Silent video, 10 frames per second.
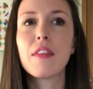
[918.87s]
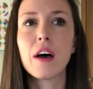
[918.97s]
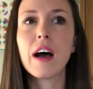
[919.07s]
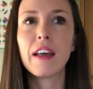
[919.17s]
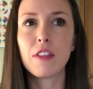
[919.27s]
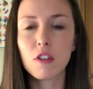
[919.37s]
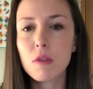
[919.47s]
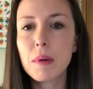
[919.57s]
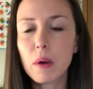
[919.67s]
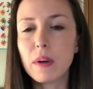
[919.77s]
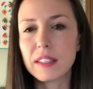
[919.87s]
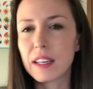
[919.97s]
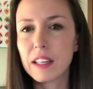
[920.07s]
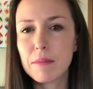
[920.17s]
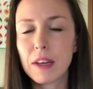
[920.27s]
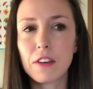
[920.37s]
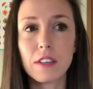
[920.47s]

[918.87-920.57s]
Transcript: The I, the big ones, like 11 by